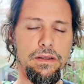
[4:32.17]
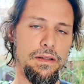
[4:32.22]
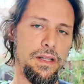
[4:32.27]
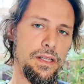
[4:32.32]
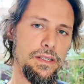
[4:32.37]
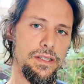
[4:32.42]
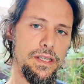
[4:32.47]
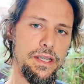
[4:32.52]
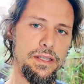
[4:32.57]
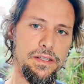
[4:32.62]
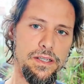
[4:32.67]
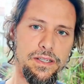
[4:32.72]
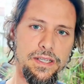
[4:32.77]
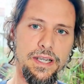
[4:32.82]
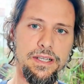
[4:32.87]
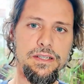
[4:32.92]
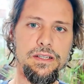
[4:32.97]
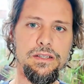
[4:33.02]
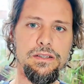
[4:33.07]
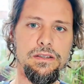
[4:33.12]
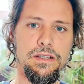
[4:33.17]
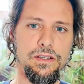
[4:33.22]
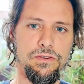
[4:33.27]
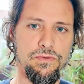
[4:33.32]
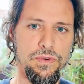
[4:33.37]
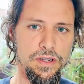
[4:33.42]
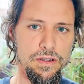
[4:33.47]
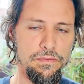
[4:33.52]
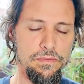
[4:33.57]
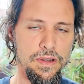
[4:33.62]
let's say in this case, is
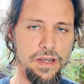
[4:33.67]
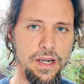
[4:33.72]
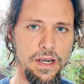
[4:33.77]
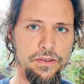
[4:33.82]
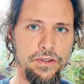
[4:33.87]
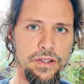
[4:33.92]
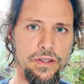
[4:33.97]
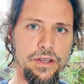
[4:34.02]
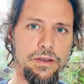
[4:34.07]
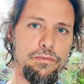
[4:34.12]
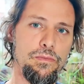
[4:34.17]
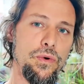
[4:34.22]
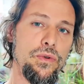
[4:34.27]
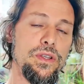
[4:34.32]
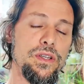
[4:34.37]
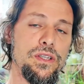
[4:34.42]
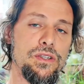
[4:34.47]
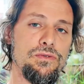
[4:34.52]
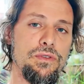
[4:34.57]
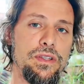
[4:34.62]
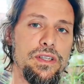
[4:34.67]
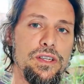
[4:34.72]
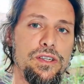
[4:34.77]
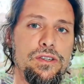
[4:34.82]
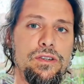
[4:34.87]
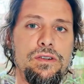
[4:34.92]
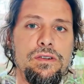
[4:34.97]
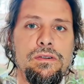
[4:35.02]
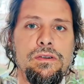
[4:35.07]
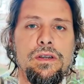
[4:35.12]
written under the Buddhist
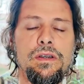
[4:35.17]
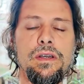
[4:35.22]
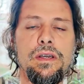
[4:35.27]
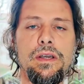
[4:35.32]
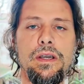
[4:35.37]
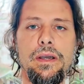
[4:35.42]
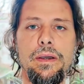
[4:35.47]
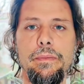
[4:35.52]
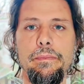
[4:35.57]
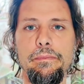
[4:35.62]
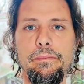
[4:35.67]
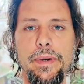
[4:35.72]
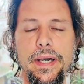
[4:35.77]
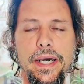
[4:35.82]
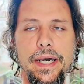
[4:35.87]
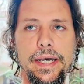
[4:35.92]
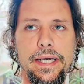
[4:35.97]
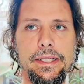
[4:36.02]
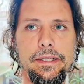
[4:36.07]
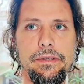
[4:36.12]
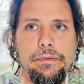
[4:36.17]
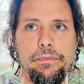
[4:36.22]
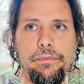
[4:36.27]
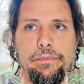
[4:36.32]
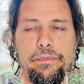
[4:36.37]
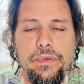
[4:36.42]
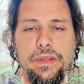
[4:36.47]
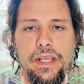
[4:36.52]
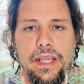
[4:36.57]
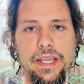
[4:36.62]
tradition, but
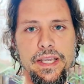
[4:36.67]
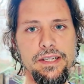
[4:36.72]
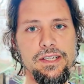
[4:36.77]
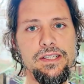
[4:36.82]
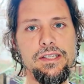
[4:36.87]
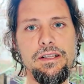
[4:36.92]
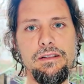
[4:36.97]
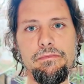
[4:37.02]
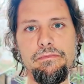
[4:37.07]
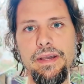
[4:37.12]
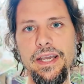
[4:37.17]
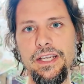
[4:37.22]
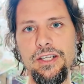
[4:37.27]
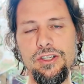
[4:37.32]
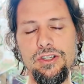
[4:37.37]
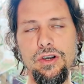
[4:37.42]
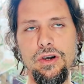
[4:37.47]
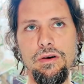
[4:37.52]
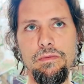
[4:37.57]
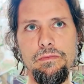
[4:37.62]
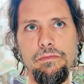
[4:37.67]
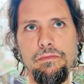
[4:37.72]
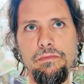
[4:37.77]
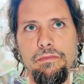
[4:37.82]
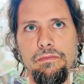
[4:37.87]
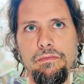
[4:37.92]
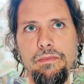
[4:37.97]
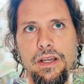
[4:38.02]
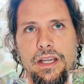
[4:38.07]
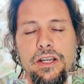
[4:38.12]
he still makes
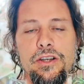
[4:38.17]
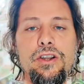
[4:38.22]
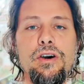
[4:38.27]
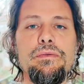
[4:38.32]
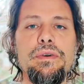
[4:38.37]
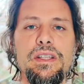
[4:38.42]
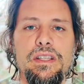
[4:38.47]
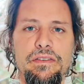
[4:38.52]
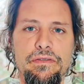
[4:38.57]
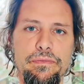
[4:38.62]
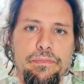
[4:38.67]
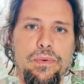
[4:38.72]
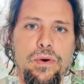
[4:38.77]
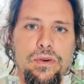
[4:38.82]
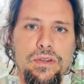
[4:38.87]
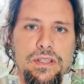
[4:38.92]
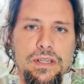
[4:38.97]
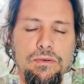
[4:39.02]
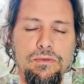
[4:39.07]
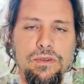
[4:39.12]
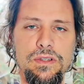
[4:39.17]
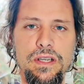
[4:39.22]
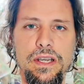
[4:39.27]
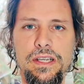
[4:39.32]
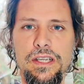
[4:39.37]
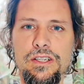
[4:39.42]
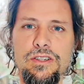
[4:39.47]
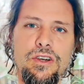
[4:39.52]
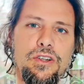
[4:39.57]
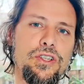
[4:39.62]
some innovative points, I would say.
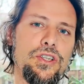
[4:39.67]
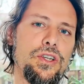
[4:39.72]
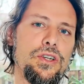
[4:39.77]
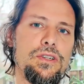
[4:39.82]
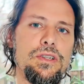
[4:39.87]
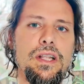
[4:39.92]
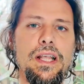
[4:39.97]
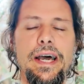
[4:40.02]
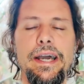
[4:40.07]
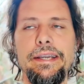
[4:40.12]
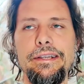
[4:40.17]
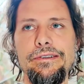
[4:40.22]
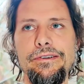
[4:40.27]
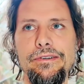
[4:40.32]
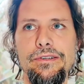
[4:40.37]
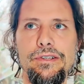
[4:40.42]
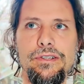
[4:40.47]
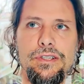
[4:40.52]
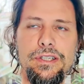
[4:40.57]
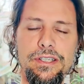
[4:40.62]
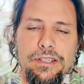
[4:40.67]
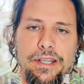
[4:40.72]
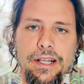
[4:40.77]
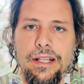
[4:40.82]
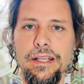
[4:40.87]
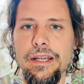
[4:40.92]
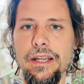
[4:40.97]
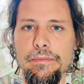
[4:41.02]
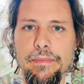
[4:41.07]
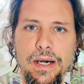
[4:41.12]
He's not just
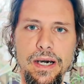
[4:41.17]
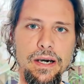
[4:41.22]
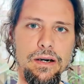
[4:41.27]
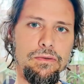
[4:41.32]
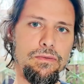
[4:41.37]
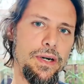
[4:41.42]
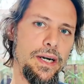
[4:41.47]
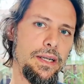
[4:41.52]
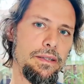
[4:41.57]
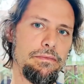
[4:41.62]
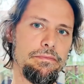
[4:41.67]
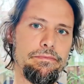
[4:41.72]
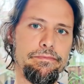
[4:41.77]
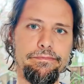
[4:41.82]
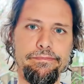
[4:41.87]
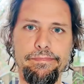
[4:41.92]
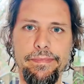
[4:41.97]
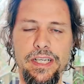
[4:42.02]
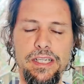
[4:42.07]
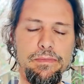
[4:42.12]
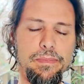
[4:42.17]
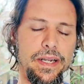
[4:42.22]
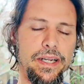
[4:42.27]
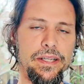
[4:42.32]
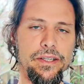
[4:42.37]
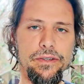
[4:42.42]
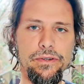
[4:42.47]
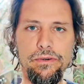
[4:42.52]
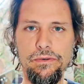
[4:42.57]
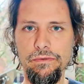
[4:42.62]
telling about
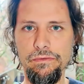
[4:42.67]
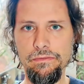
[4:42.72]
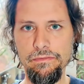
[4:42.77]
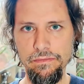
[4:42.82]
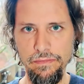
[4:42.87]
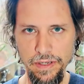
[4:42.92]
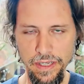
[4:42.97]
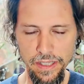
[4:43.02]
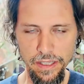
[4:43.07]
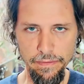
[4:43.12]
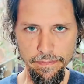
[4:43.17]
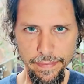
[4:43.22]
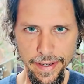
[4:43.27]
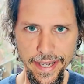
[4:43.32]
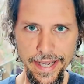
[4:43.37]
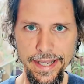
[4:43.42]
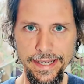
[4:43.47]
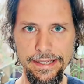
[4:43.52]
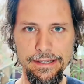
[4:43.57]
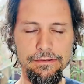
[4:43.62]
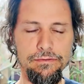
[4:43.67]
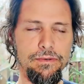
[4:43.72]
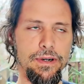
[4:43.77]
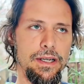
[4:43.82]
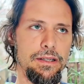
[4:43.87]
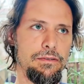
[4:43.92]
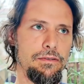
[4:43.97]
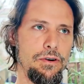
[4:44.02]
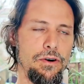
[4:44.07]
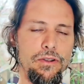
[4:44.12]
explaining you in the past
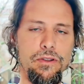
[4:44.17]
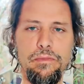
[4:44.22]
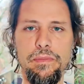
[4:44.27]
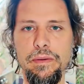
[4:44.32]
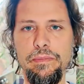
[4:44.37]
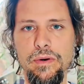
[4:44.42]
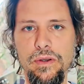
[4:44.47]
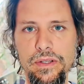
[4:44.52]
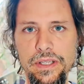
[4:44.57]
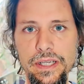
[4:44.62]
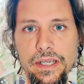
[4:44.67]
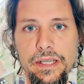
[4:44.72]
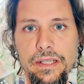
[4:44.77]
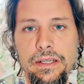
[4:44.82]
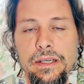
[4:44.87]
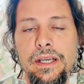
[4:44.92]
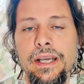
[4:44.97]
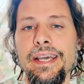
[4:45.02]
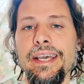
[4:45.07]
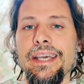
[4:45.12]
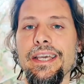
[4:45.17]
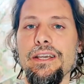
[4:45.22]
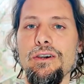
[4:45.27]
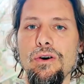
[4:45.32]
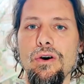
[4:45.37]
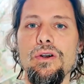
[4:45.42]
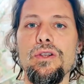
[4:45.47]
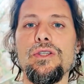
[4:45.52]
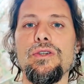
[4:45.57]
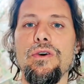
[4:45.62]
what other people did. He
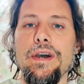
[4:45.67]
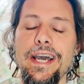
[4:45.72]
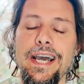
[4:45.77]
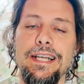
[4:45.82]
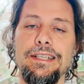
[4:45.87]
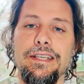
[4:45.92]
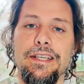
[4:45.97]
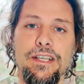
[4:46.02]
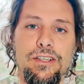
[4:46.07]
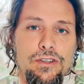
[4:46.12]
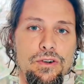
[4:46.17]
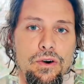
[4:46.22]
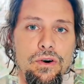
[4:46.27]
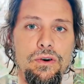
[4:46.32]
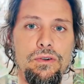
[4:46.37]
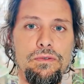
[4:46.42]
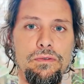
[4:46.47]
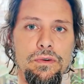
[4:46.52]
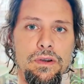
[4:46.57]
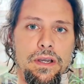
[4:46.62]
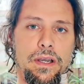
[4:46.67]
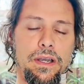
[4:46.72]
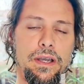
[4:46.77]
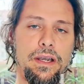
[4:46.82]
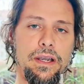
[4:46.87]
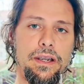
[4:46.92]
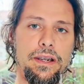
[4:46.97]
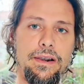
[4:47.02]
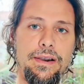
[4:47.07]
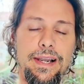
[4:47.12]
also adds his own
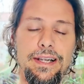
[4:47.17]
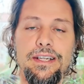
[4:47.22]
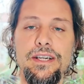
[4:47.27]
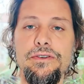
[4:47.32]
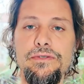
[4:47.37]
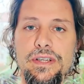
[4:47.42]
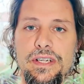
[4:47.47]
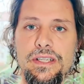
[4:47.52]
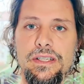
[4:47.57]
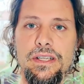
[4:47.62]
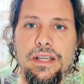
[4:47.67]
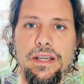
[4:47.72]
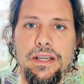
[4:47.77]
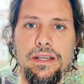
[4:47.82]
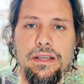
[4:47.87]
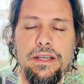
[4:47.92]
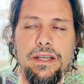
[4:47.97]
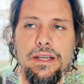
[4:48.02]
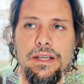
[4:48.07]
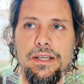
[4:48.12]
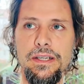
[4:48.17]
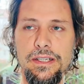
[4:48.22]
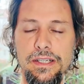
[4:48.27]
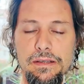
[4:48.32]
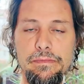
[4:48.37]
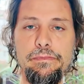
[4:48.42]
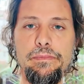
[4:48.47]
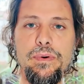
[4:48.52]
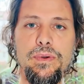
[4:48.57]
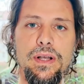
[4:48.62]
characteristic,
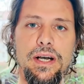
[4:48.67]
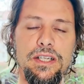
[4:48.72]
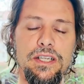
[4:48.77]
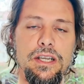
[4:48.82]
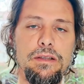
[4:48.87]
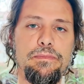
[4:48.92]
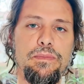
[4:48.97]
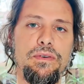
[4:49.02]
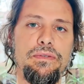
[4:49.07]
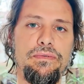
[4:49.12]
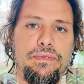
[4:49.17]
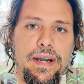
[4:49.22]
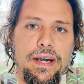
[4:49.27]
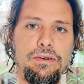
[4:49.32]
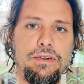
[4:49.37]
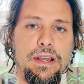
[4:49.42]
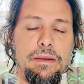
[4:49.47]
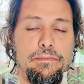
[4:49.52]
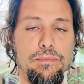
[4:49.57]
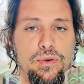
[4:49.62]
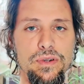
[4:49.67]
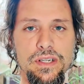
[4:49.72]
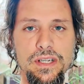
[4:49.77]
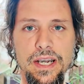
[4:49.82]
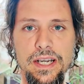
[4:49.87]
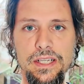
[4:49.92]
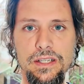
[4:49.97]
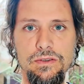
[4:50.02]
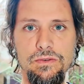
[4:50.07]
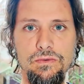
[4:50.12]
simple and yet profound and
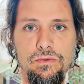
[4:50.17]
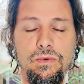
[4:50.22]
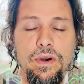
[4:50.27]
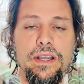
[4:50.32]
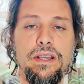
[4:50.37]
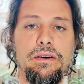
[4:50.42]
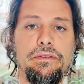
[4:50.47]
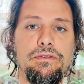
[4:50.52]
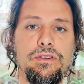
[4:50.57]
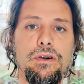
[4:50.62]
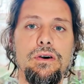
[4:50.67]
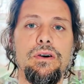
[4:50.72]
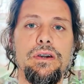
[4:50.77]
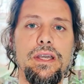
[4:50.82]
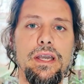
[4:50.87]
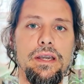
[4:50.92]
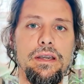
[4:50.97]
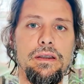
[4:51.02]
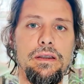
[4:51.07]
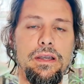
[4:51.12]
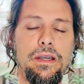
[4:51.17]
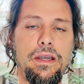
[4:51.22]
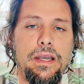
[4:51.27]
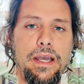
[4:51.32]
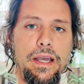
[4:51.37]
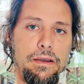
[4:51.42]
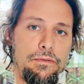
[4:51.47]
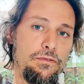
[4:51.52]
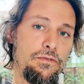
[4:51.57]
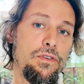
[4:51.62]
precise way of talking
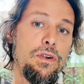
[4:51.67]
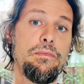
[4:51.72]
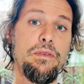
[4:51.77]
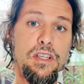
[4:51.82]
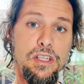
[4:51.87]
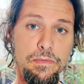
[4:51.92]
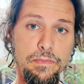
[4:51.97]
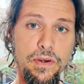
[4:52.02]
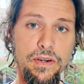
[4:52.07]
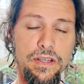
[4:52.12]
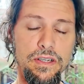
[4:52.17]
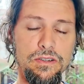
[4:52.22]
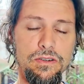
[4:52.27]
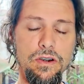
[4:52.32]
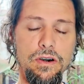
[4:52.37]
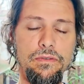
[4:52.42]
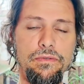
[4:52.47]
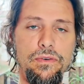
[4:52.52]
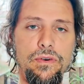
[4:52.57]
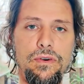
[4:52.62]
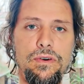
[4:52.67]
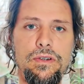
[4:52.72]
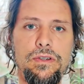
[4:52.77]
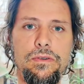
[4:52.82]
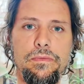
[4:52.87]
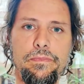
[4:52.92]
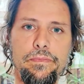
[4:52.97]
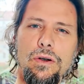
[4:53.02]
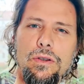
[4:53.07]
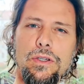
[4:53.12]
from experience, of
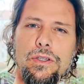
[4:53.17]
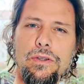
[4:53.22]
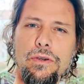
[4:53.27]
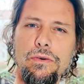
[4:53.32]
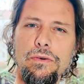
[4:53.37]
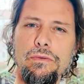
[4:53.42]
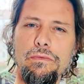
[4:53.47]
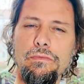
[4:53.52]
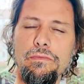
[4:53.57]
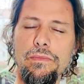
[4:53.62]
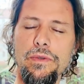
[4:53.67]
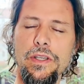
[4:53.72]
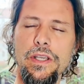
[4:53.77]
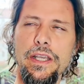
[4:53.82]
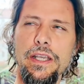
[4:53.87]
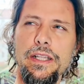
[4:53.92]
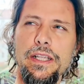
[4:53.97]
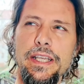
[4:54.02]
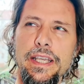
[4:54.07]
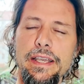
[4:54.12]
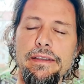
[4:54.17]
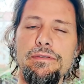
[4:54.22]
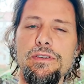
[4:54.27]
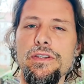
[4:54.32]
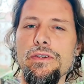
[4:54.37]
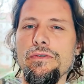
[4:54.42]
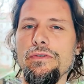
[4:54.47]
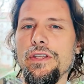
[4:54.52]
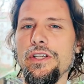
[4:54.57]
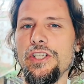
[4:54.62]
course. Also, it gives
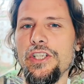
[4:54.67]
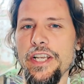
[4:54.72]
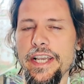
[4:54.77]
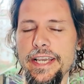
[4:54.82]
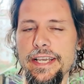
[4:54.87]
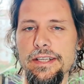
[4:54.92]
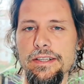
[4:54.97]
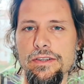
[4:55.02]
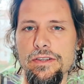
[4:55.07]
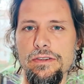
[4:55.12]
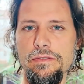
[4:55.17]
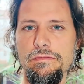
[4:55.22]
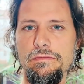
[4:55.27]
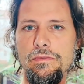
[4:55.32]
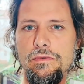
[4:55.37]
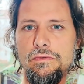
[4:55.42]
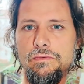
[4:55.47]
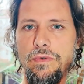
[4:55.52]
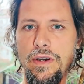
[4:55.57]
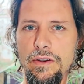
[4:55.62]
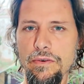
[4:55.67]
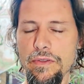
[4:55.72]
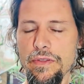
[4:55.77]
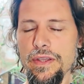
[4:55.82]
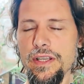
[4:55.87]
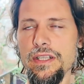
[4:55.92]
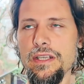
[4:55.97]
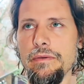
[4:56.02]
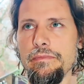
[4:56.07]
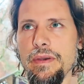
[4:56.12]
you the chance, one of the
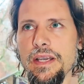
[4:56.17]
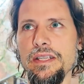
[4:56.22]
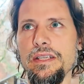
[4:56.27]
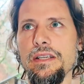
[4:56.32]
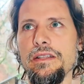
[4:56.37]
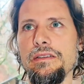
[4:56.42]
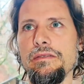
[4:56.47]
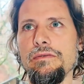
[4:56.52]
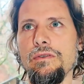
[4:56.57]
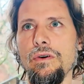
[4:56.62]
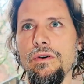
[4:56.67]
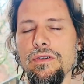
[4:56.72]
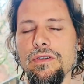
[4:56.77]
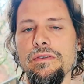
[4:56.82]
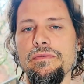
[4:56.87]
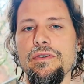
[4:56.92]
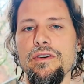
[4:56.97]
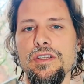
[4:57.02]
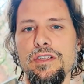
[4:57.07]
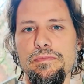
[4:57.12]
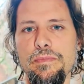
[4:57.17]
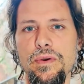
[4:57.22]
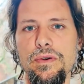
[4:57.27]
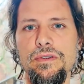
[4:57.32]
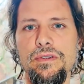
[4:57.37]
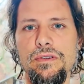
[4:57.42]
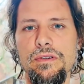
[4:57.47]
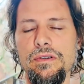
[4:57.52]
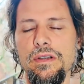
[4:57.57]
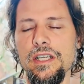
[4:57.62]
things that makes it also very
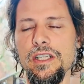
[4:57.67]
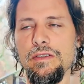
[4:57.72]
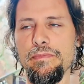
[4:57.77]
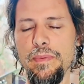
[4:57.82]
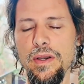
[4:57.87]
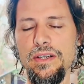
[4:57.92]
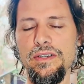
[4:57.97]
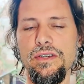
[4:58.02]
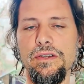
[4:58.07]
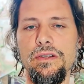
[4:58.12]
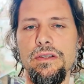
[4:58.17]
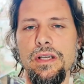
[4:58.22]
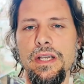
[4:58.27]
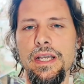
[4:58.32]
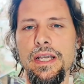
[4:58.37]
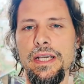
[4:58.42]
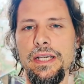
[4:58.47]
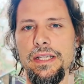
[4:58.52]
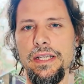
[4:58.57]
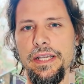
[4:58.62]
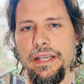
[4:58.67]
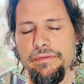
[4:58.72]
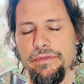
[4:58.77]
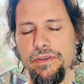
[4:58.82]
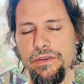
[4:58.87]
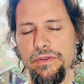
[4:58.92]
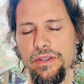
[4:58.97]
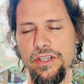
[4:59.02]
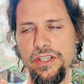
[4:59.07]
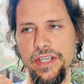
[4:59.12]
special, to give
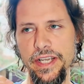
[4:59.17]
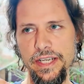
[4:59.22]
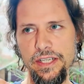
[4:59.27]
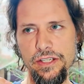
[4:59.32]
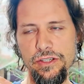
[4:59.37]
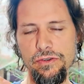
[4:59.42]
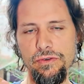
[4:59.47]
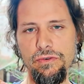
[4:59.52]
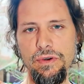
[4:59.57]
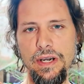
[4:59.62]
you the chance to